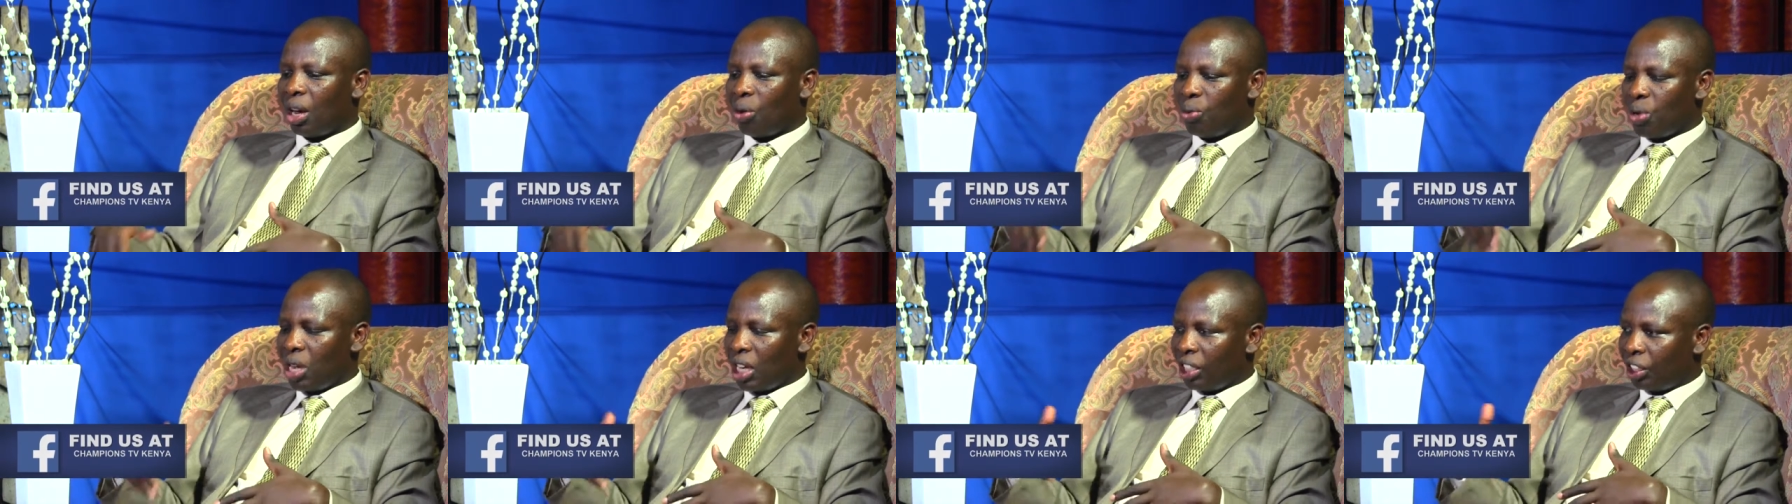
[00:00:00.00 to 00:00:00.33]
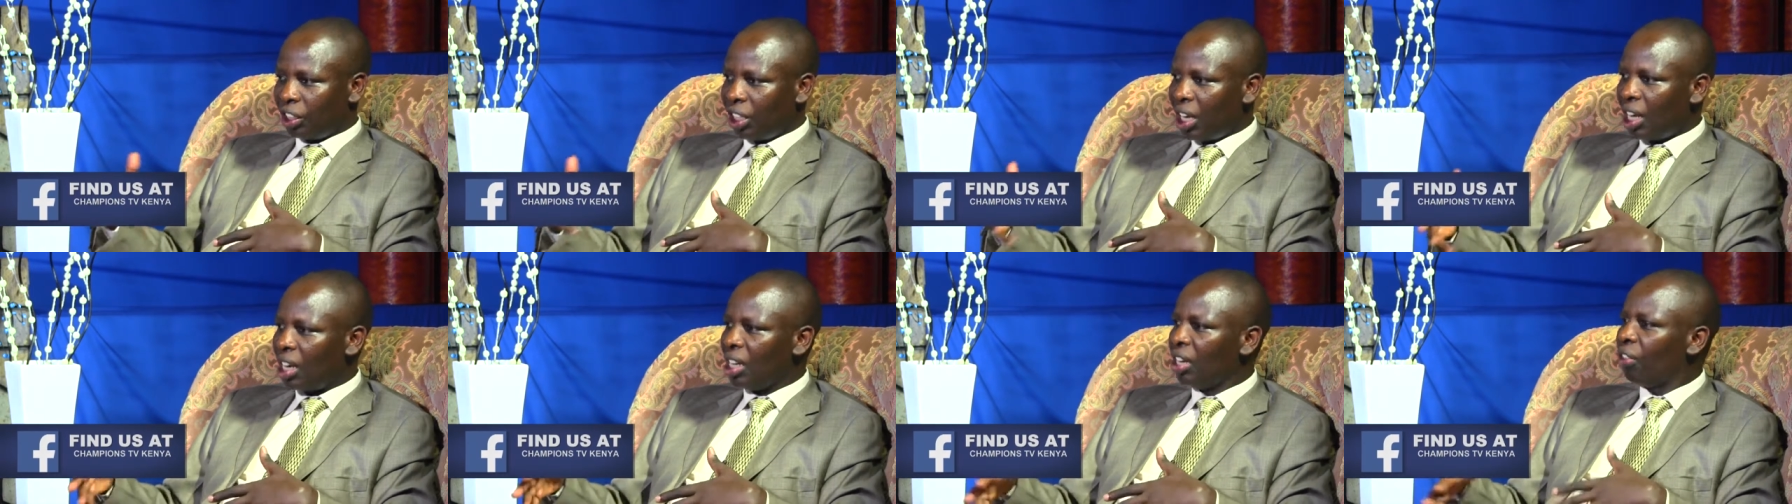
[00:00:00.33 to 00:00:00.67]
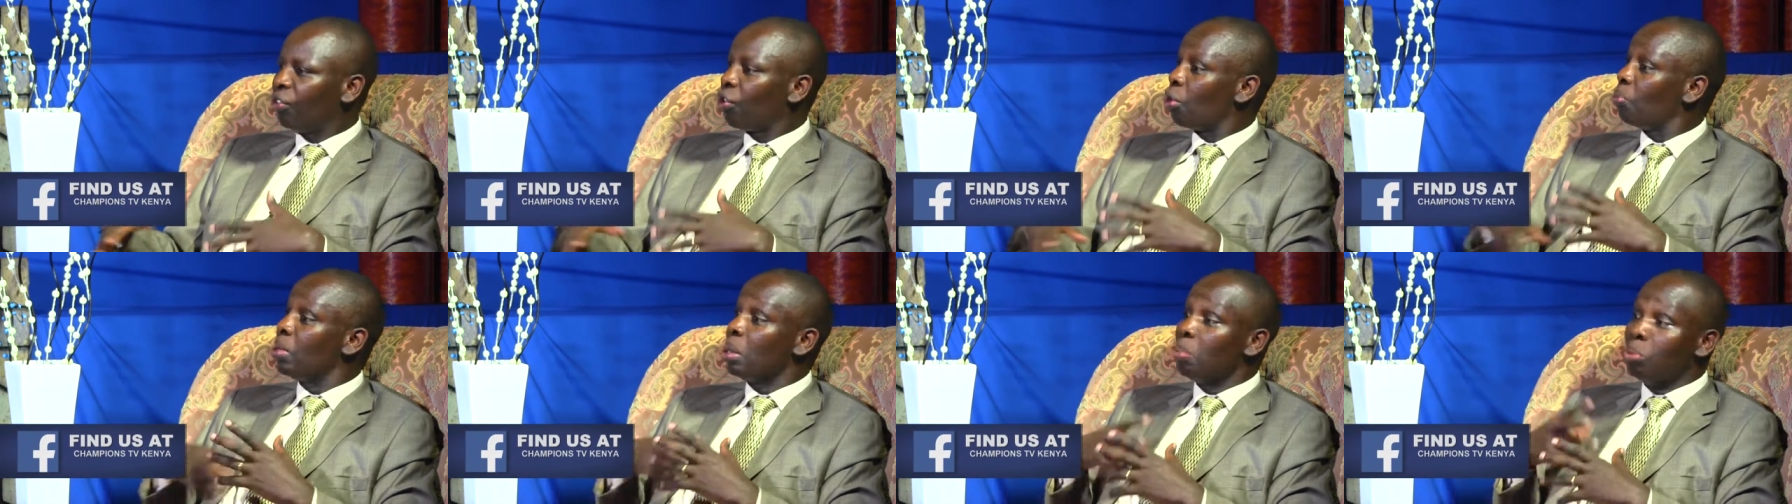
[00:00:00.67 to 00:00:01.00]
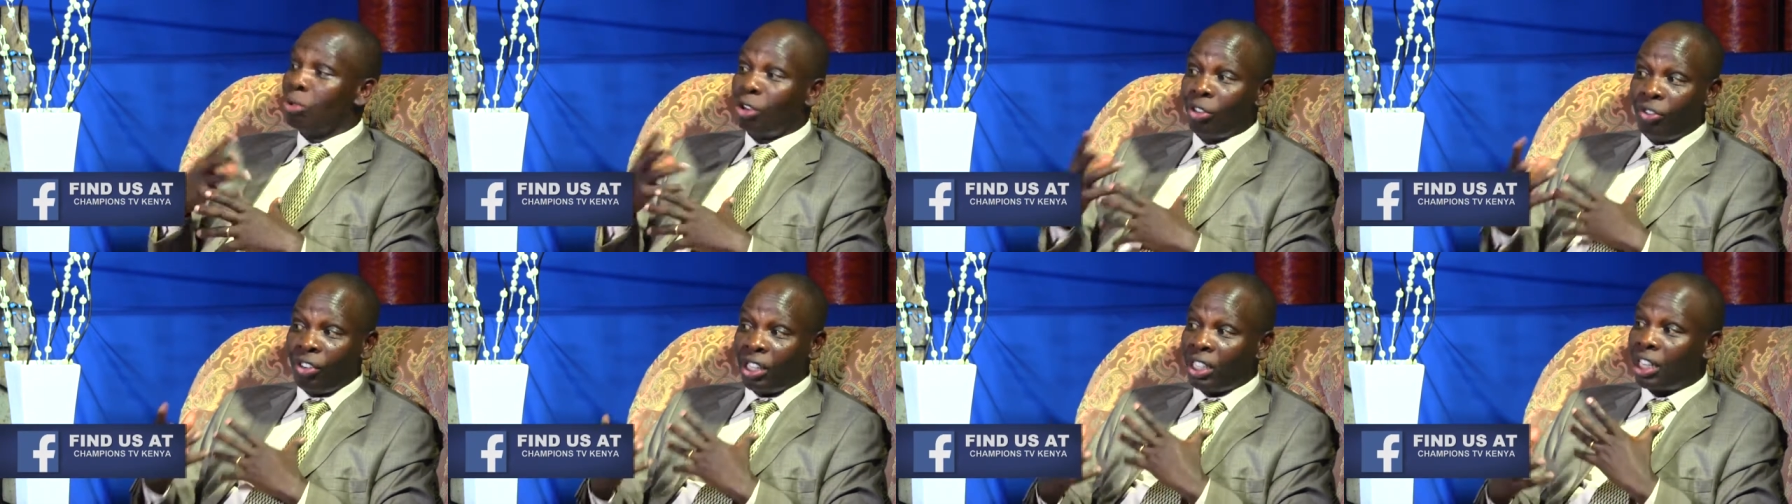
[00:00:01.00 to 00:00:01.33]
we are sharing from the
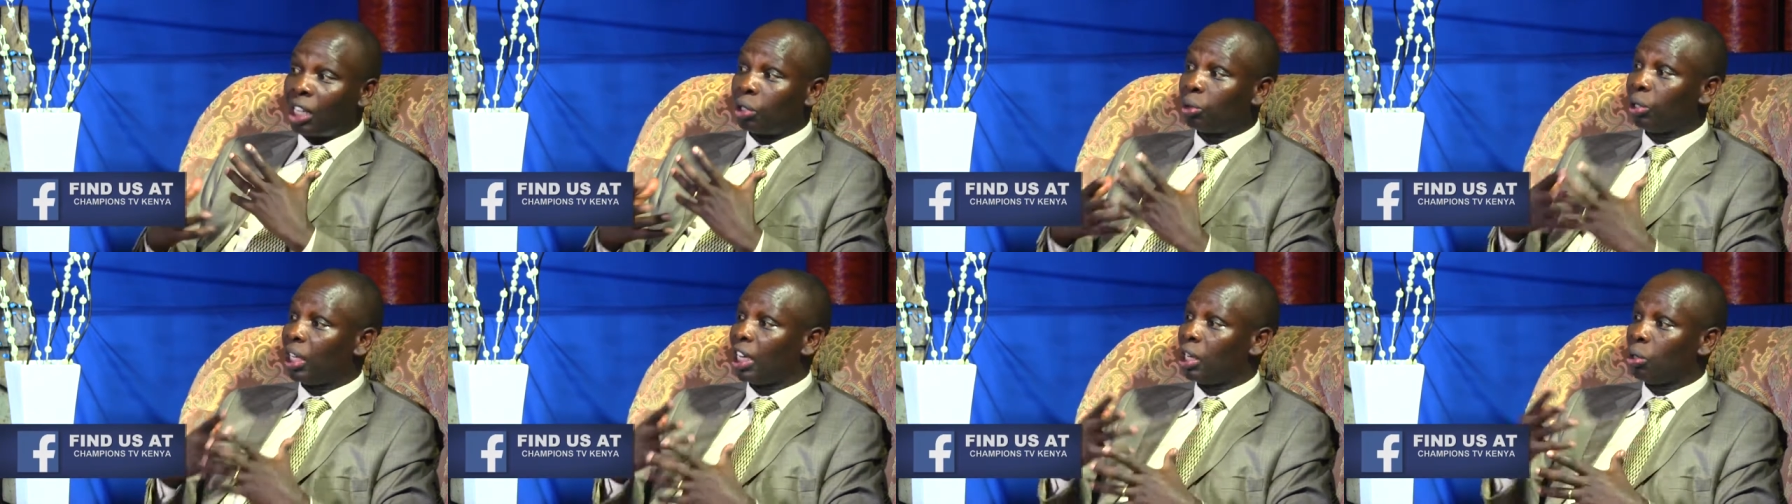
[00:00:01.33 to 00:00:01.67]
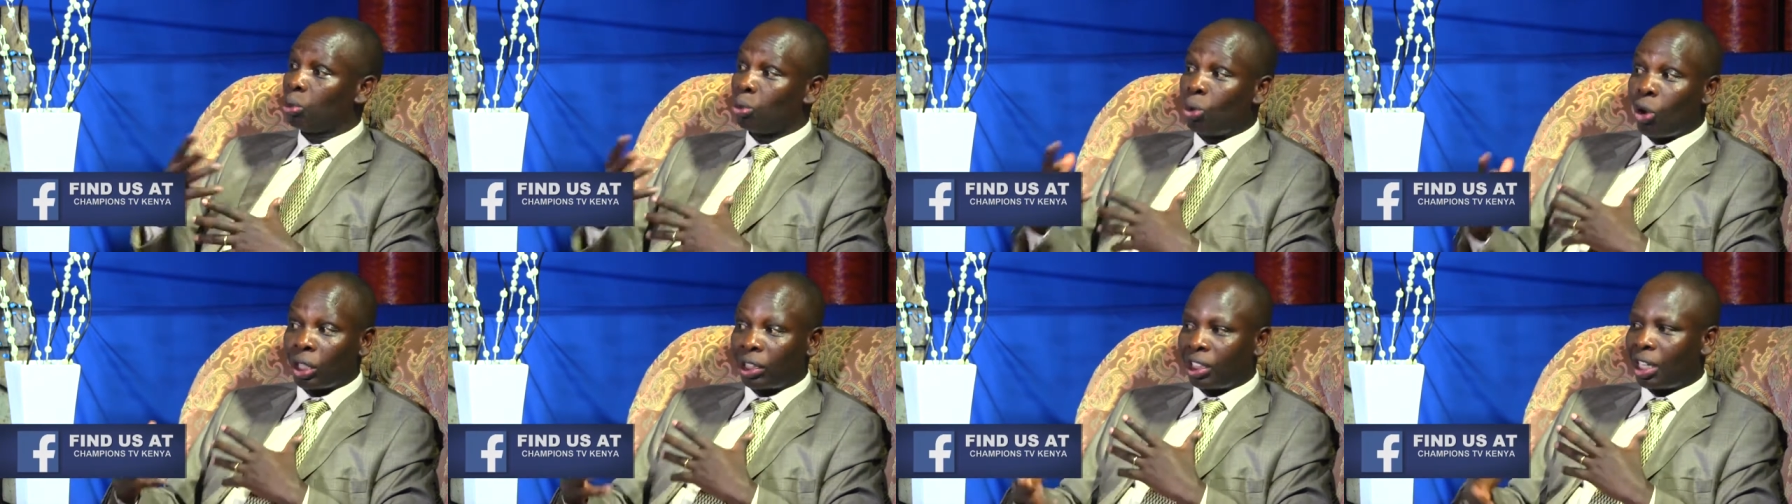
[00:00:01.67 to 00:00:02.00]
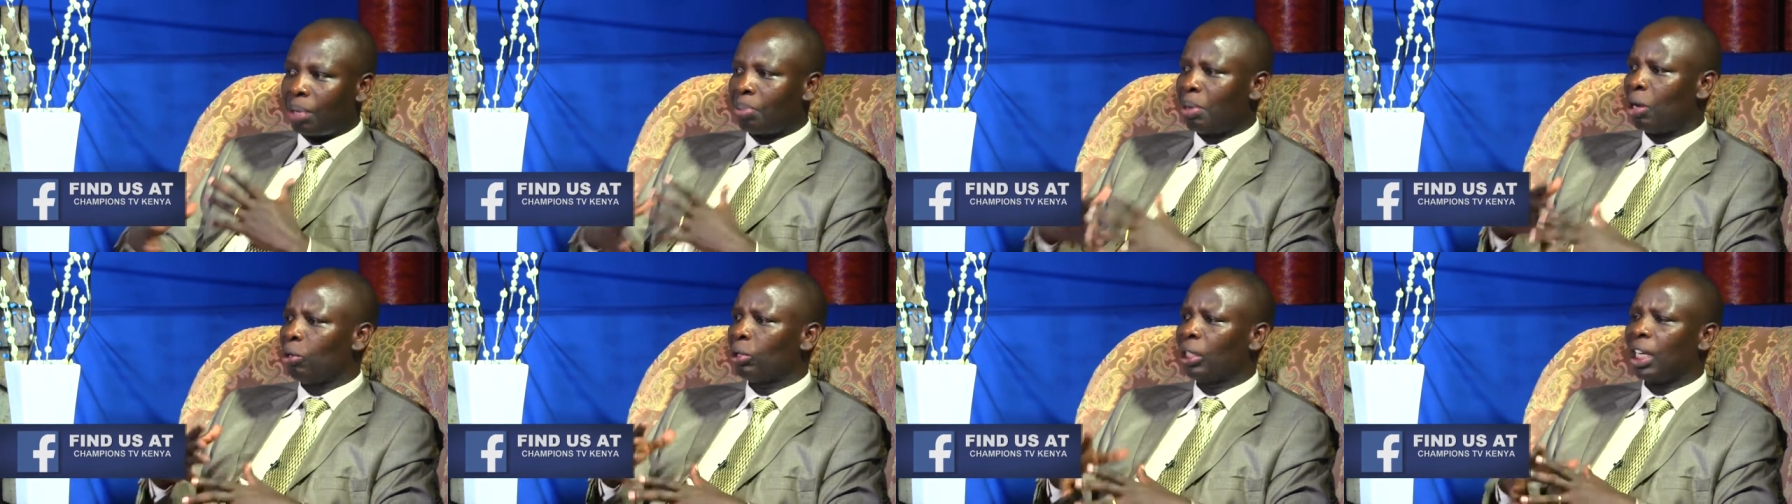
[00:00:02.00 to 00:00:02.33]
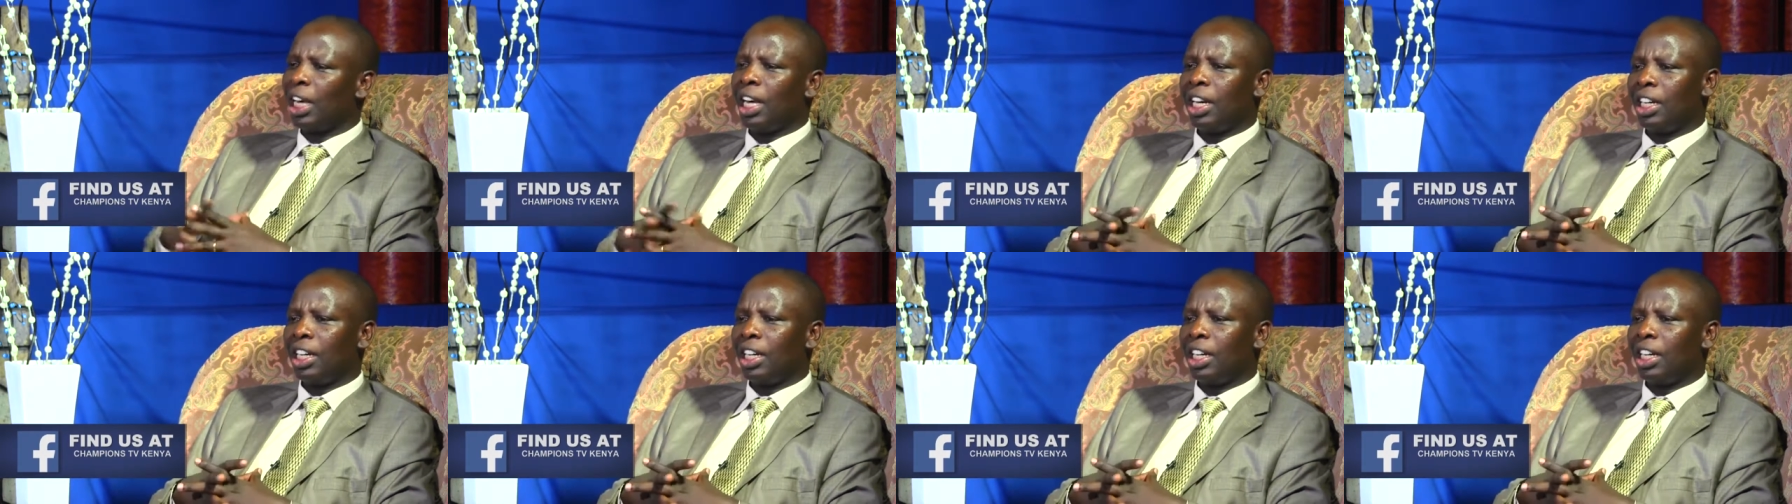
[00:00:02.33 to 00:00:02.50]
movies that we had watched about